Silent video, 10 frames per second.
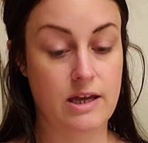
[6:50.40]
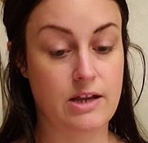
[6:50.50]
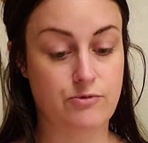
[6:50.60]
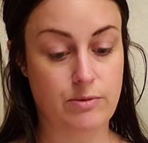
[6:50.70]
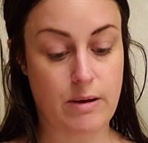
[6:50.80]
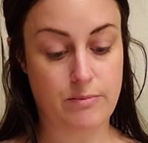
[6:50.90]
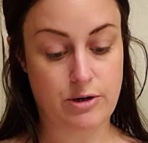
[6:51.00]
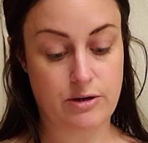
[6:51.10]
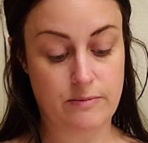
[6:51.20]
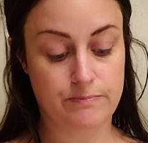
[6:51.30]
and
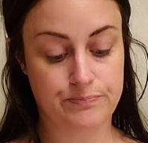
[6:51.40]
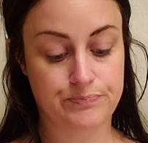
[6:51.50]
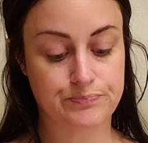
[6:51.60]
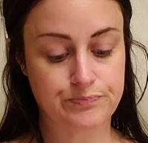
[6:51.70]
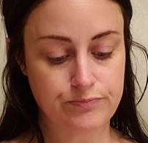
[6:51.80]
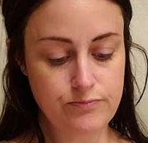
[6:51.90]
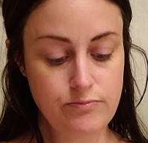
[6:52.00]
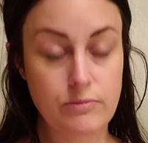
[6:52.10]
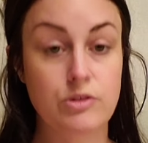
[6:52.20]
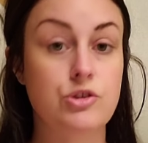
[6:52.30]
remember
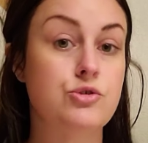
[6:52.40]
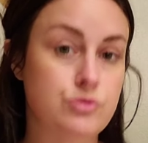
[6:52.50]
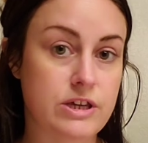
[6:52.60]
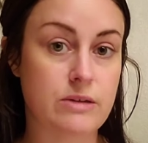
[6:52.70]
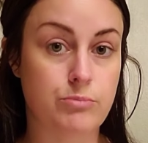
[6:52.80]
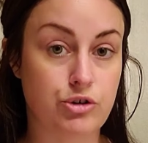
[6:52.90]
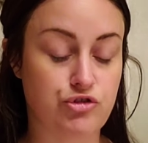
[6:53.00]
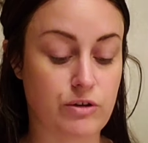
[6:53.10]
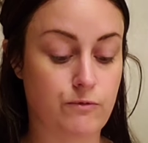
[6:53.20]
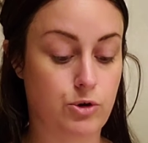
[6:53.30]
to keep
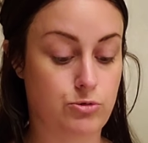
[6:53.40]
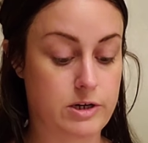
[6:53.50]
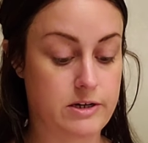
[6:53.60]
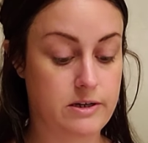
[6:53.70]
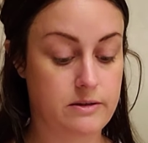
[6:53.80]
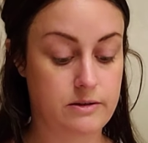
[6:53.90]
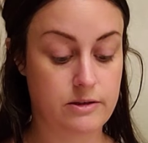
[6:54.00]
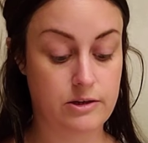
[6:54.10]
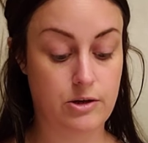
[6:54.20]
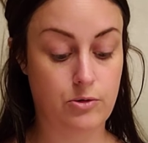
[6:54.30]
pushing forward.
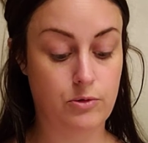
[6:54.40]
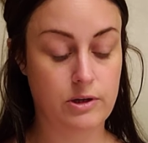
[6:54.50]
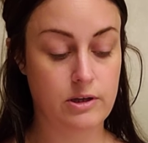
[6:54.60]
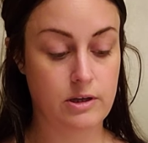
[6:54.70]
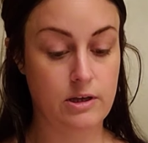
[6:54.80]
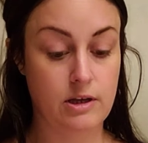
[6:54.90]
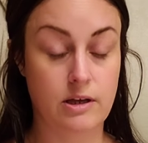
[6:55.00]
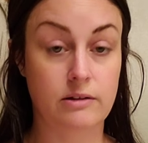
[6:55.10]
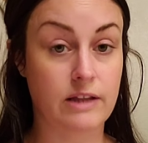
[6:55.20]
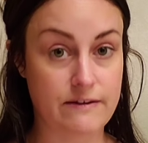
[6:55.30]
You know,
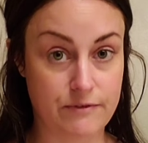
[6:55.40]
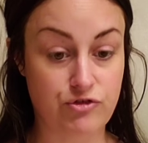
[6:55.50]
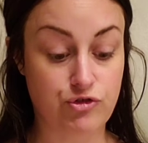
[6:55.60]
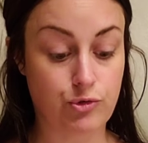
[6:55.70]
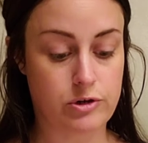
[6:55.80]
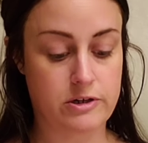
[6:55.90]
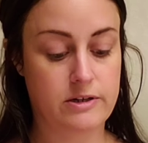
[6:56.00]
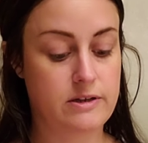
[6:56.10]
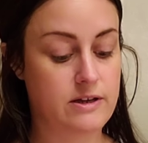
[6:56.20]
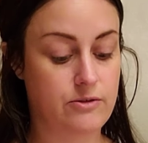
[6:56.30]
life is short.
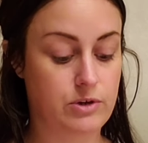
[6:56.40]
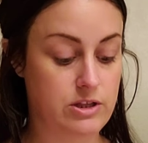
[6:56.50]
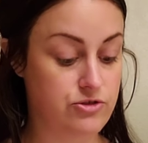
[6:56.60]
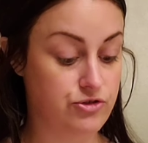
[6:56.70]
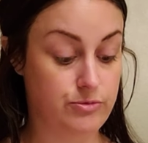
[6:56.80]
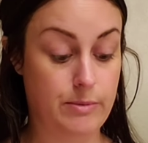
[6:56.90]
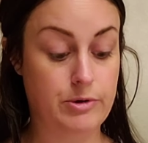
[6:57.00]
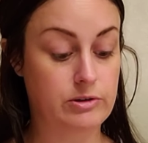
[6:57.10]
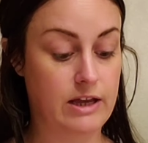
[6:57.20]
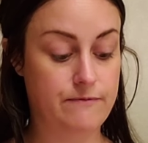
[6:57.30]
I wanted to
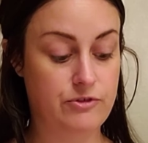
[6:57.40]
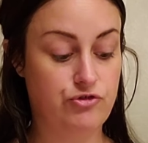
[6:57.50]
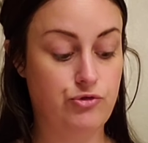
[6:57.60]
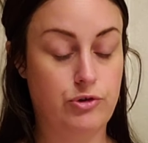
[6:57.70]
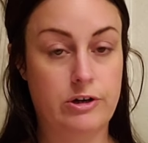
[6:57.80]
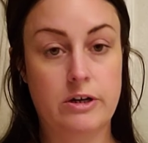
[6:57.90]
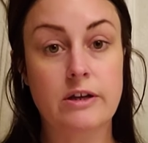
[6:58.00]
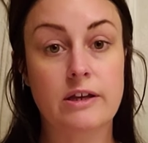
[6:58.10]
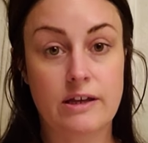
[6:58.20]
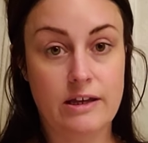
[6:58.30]
remember life is short
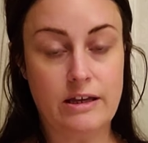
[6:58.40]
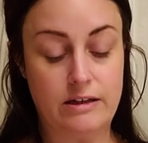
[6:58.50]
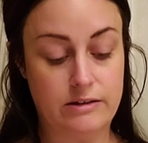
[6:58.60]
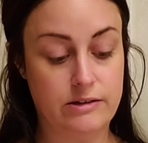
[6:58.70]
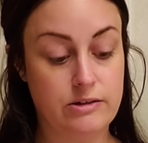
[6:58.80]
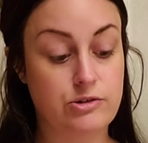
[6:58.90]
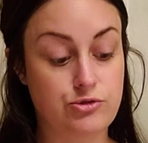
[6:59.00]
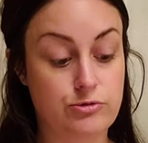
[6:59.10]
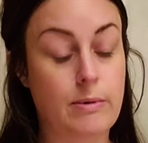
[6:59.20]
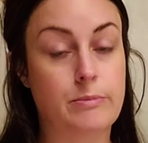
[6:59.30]
and to
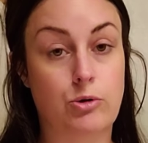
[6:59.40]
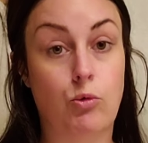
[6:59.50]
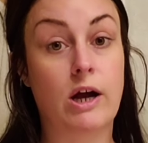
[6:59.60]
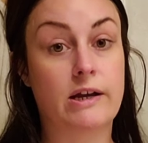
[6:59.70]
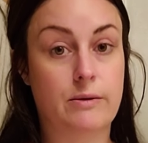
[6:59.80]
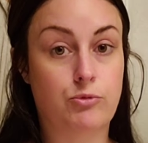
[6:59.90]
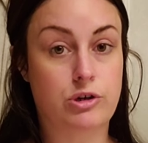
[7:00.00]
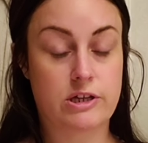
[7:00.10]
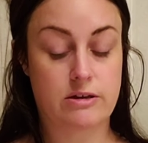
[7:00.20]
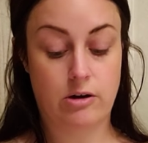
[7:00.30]
remember why I'm
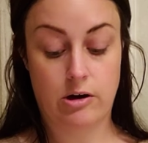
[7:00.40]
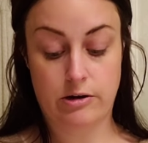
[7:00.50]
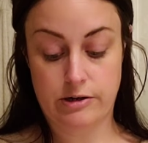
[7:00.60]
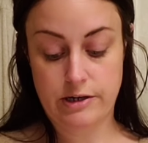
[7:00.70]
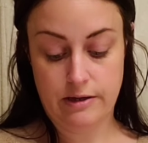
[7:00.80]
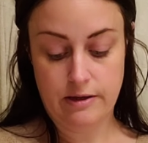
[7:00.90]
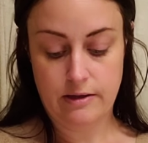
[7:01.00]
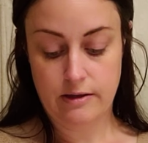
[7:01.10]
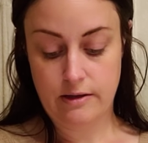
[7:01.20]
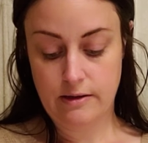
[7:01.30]
working hard.
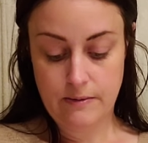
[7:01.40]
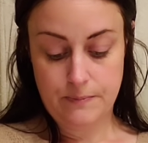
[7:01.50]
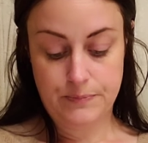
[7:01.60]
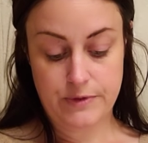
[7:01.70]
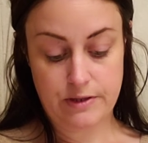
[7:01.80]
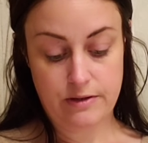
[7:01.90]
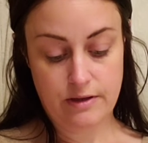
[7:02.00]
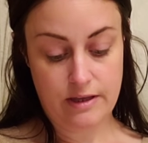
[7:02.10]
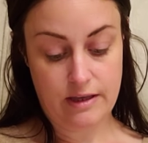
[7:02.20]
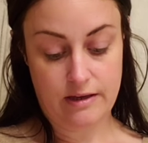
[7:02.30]

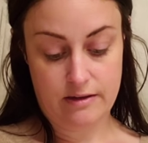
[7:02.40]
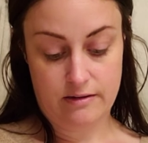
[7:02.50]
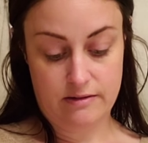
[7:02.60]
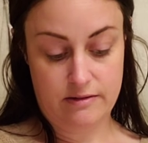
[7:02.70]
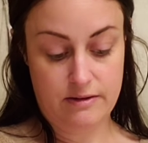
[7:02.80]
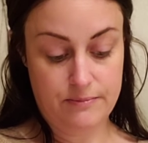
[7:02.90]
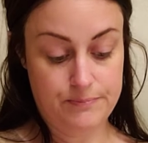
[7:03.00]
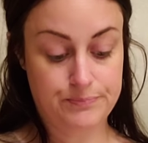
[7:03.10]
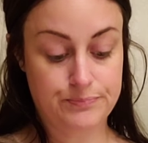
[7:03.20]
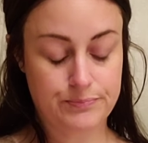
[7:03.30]
And
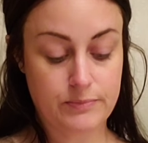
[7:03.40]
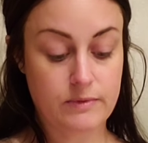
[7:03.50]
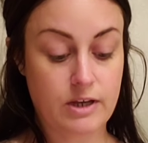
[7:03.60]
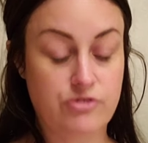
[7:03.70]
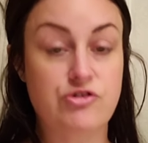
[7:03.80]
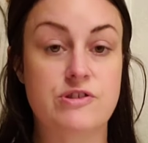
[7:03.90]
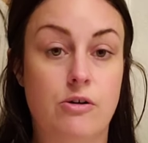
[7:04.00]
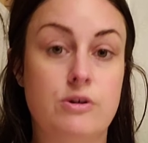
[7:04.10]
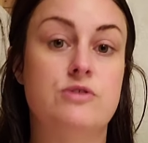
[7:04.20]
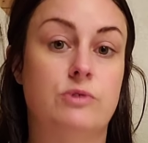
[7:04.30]
I just
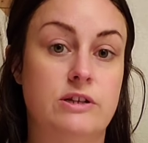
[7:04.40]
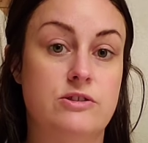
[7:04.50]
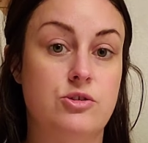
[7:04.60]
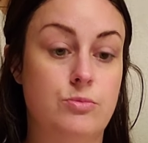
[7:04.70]
always wanted to